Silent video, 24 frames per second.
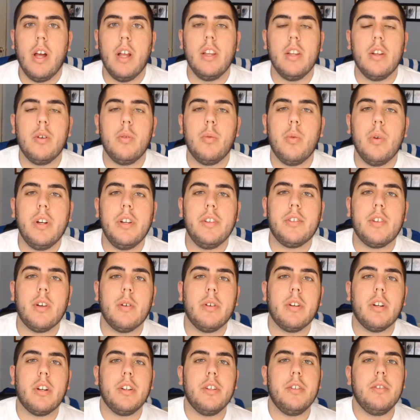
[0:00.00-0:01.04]
Hello, what is
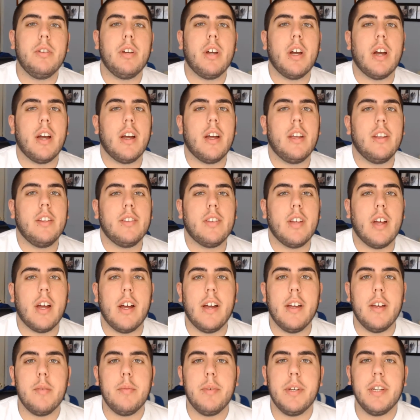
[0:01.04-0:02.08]
going on, you guys?
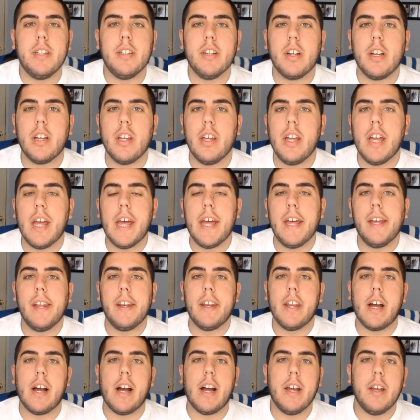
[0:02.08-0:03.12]
I am Dougie,
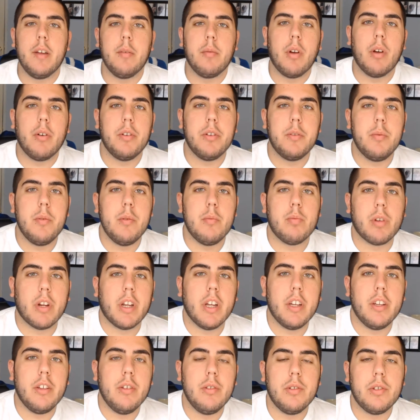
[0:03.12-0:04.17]
and I am going to be
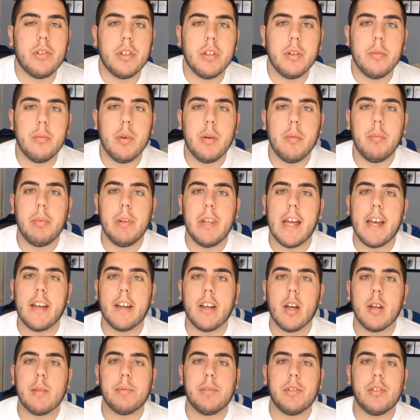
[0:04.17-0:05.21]
bringing you some
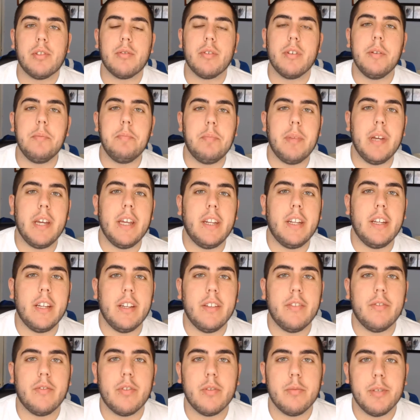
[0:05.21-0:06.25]
Black Ops 3
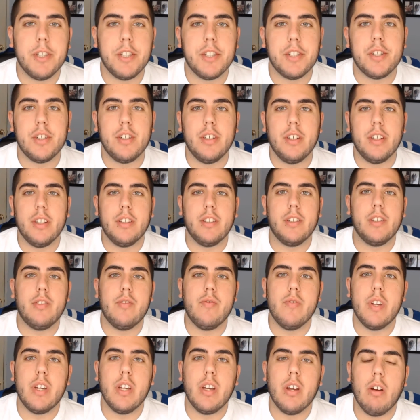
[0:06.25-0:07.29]
beta information in
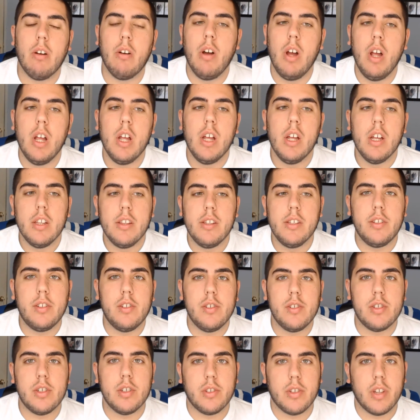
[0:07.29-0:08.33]
this video. This
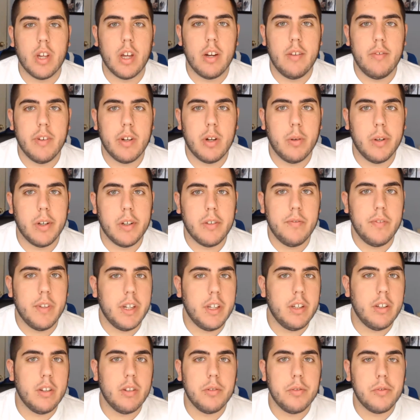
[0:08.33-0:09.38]
is just kind of a quick
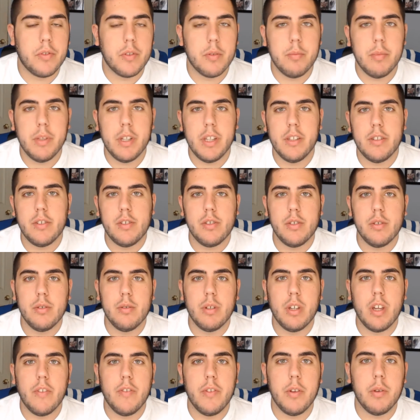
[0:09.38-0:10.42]
video for me
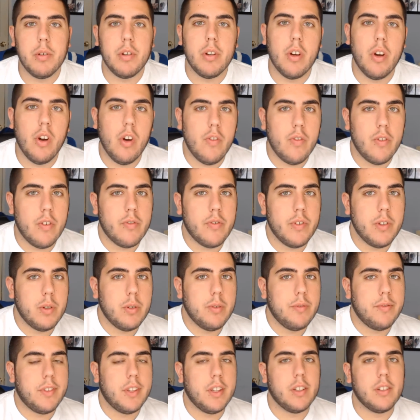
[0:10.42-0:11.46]
to give you an
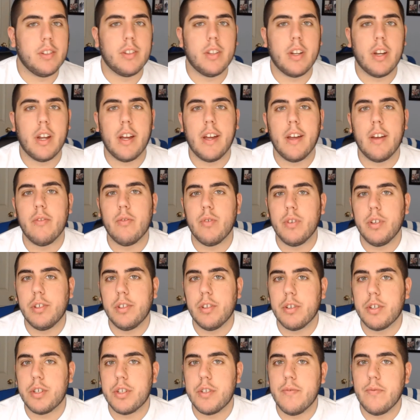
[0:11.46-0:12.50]
overview of things that I have
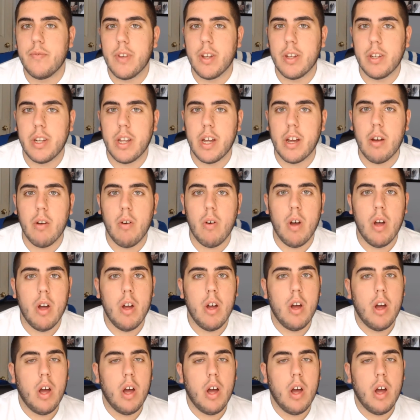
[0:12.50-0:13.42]
researched and found out,